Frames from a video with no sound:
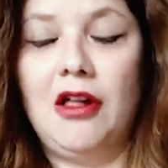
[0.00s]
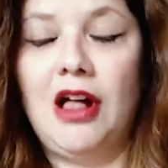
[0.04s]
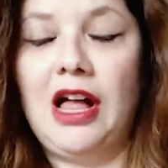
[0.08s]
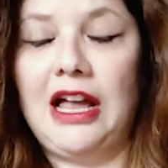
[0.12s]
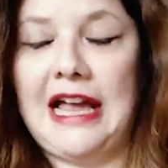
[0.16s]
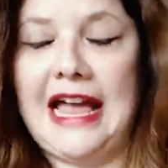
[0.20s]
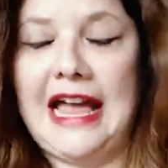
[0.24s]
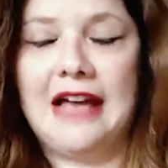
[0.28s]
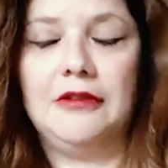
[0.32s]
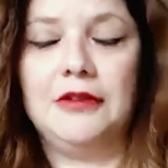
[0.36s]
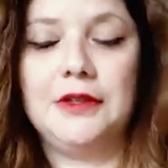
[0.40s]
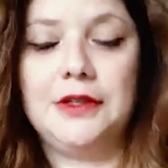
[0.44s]
I
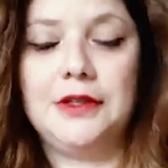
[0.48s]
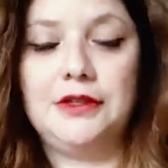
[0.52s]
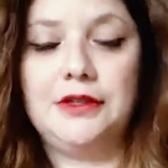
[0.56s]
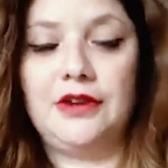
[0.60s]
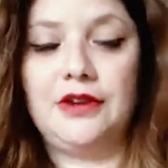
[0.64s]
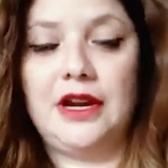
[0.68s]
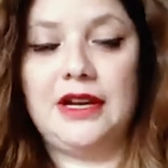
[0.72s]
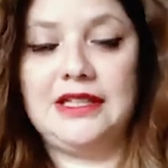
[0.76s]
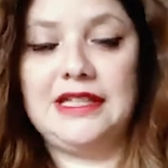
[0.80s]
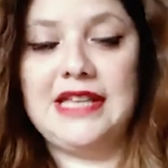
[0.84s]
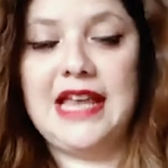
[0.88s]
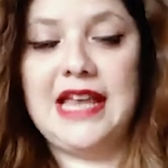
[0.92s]
cannot
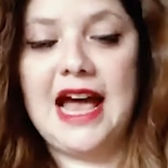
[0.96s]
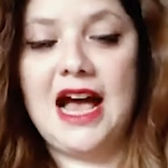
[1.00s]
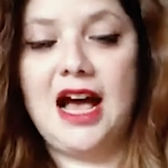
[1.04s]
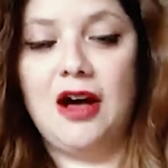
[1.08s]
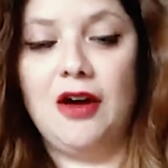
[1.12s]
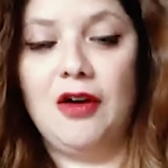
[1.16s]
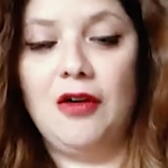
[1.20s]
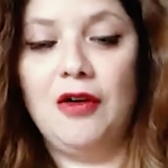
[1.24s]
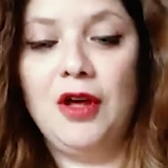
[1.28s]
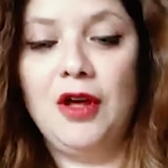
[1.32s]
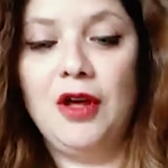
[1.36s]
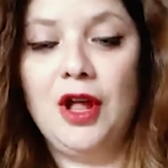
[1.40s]
stress
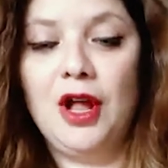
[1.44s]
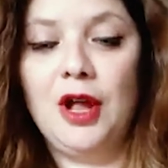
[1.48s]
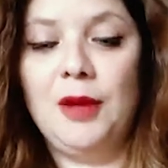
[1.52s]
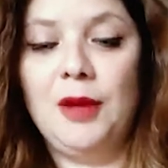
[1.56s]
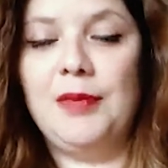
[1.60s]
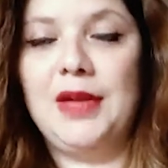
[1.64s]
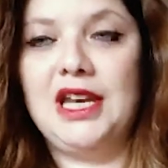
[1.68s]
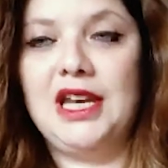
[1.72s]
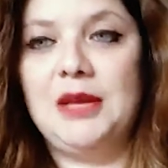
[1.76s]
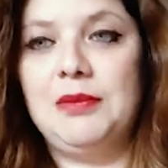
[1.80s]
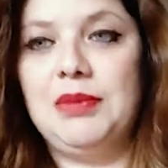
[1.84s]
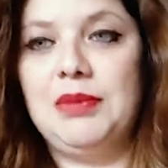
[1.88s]
how
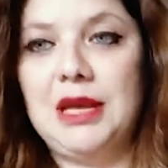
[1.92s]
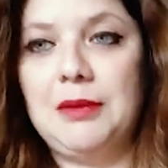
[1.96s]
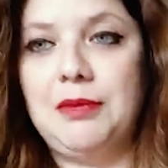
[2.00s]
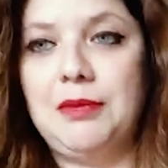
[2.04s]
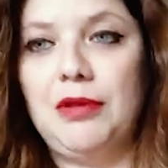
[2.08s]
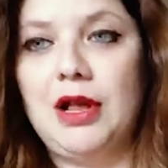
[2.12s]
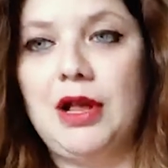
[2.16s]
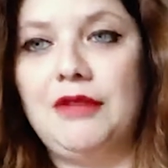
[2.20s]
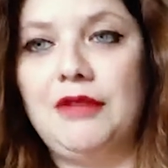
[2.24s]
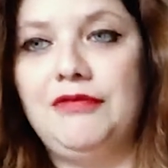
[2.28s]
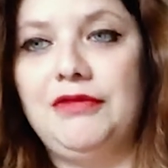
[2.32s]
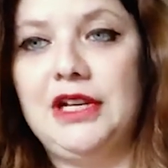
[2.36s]
many people
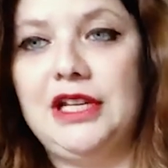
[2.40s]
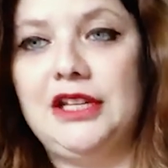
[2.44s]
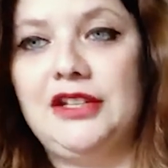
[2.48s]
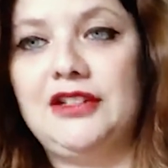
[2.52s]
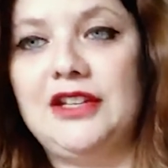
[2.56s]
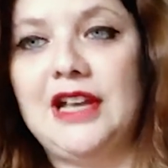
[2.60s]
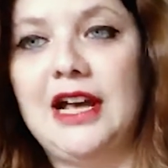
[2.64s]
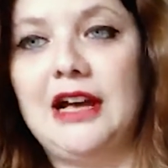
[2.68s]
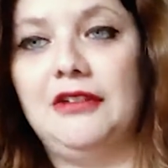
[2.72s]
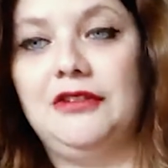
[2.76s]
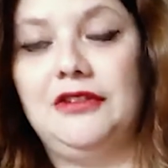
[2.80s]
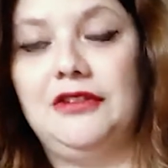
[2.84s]
have reached
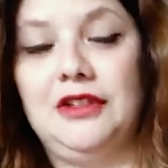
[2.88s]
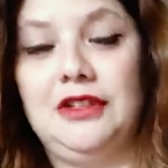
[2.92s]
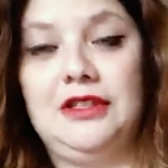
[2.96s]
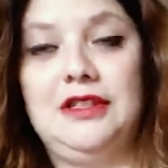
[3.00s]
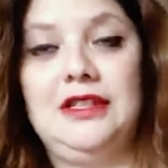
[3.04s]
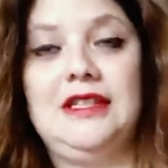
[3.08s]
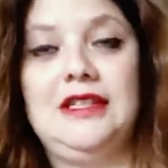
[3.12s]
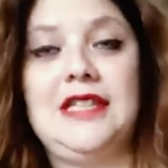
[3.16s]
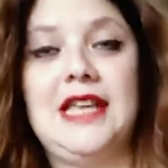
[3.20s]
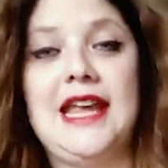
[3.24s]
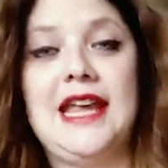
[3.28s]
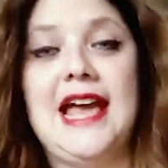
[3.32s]
out just
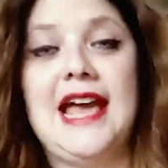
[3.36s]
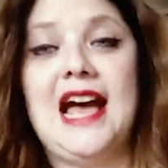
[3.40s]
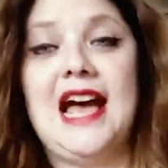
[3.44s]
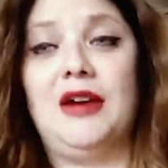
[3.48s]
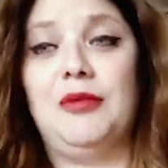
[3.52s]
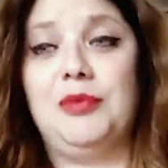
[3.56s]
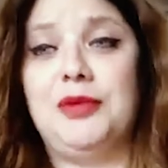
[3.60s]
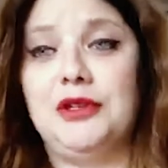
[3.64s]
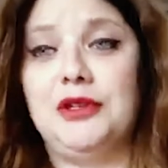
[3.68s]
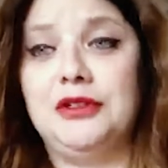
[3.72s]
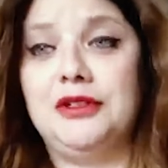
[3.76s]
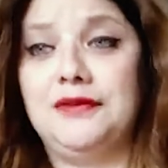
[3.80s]
to say how
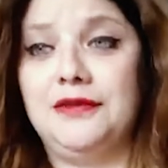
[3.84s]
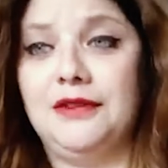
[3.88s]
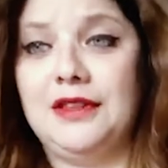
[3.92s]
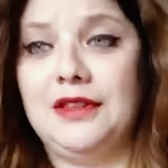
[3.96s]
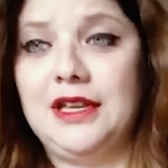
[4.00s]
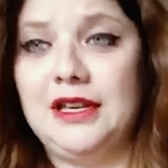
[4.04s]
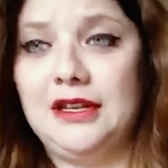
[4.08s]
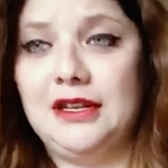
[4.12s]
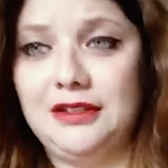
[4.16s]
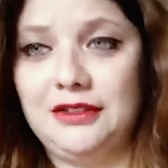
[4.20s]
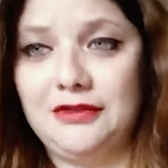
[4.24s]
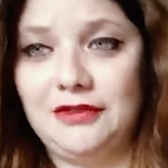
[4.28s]
beautiful the
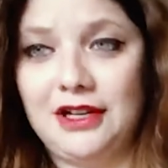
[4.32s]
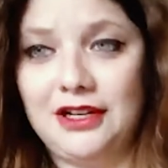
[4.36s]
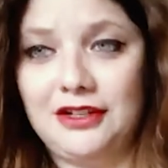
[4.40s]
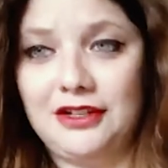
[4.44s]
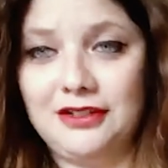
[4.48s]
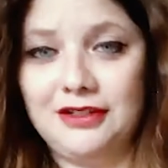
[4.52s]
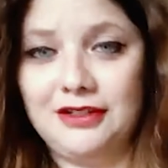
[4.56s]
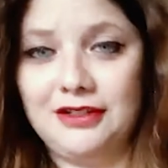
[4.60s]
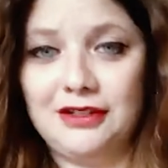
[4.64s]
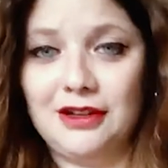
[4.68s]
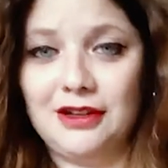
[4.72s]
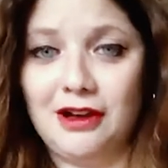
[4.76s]

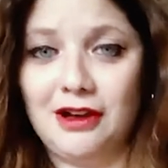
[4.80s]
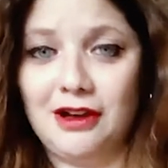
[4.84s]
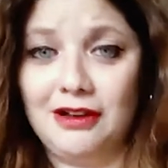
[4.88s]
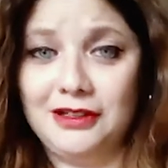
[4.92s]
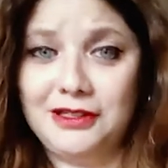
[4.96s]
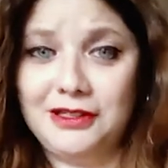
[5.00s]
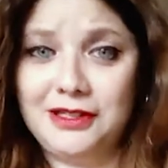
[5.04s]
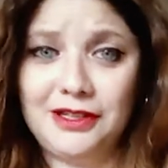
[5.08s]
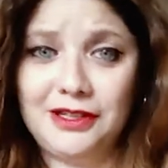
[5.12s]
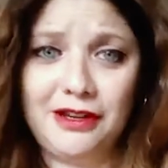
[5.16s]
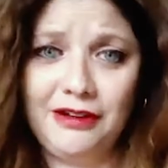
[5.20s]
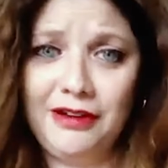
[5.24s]
illustrations are. And
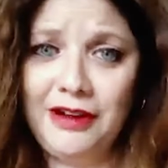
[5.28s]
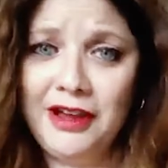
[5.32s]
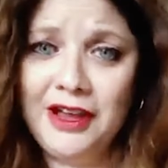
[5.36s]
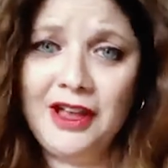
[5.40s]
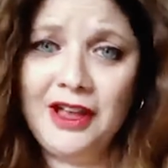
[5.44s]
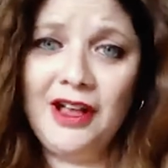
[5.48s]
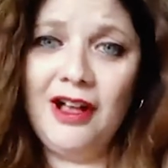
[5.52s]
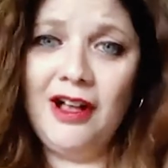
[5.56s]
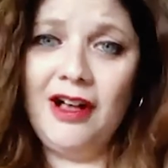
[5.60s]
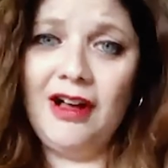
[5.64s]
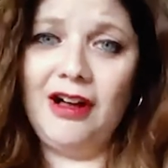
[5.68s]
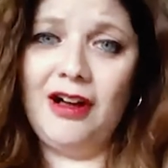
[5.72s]
so
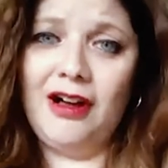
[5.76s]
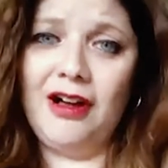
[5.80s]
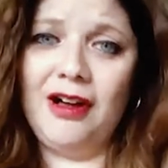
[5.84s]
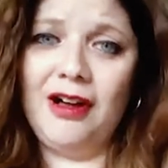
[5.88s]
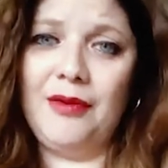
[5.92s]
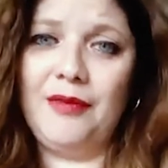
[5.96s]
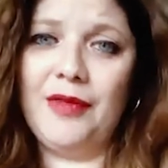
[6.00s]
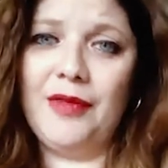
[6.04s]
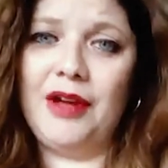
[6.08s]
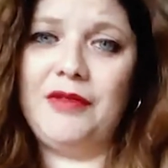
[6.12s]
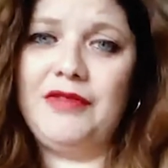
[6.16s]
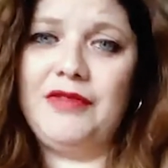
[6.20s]

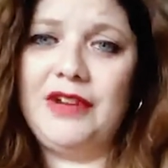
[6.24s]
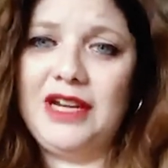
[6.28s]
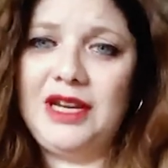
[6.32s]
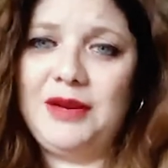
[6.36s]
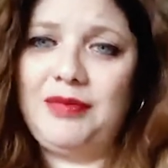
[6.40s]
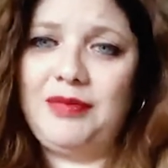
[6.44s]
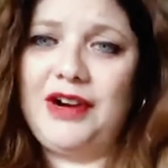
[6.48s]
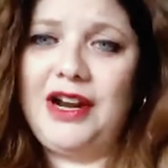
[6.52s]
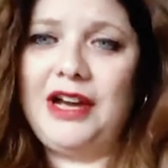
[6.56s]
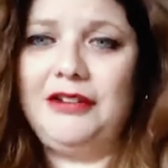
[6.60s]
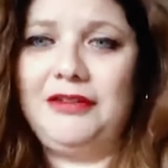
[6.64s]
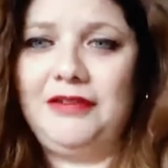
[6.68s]
I'm really
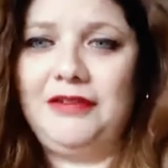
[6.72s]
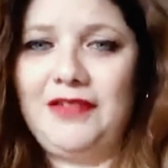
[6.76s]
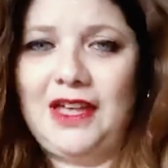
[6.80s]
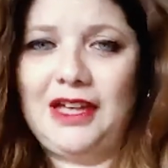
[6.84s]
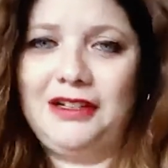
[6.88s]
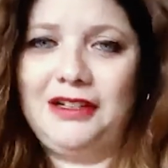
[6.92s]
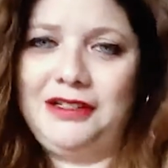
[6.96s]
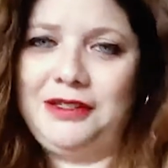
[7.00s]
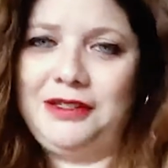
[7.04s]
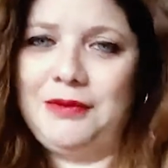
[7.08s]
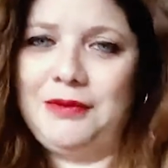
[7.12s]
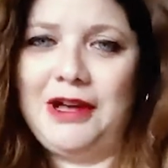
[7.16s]
proud of that
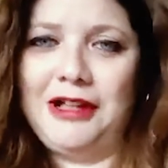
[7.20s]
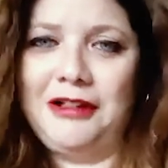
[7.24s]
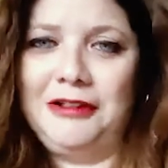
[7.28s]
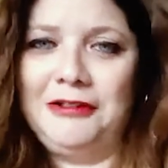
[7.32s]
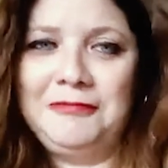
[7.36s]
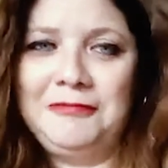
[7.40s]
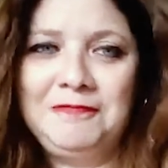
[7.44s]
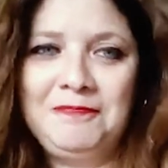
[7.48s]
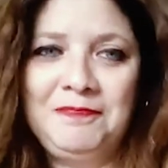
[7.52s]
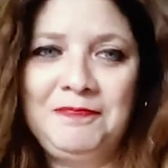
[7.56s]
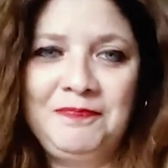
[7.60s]
as well.